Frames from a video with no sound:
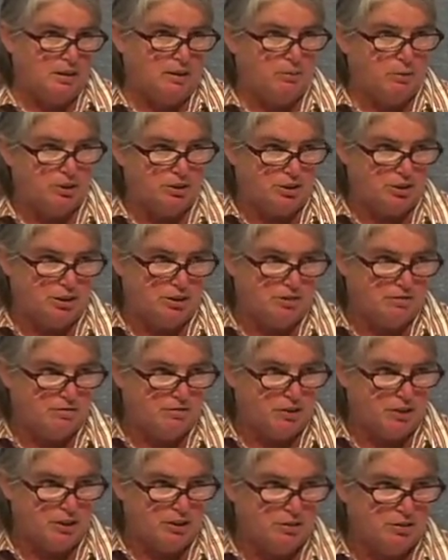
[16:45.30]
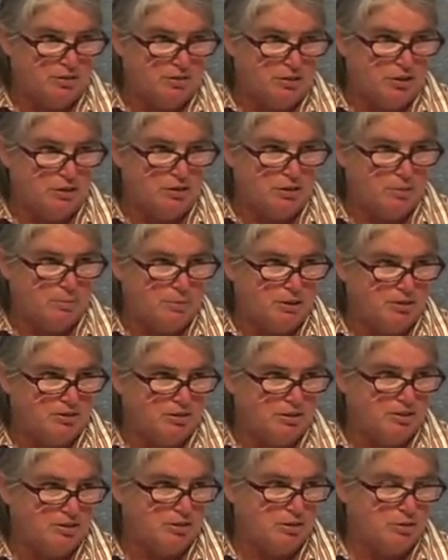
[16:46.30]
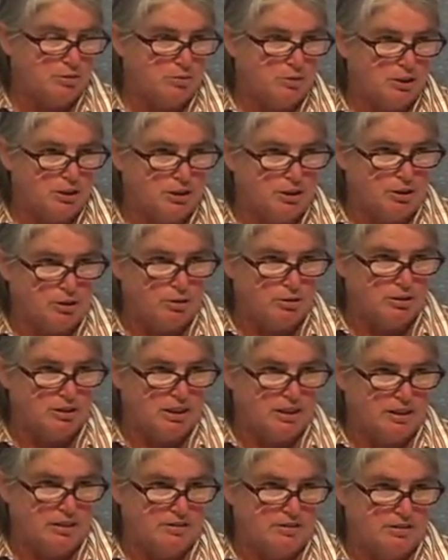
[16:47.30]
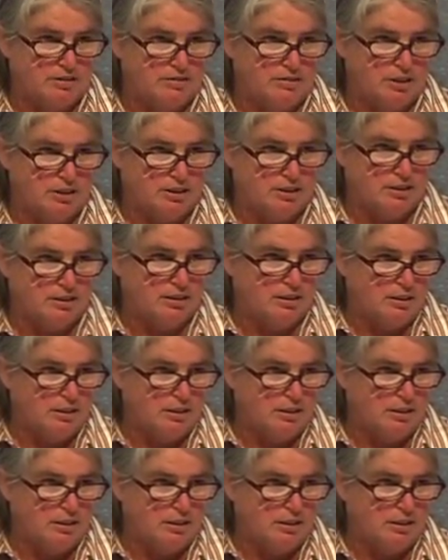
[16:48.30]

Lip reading: which for those of you in the business, those were the good old days of the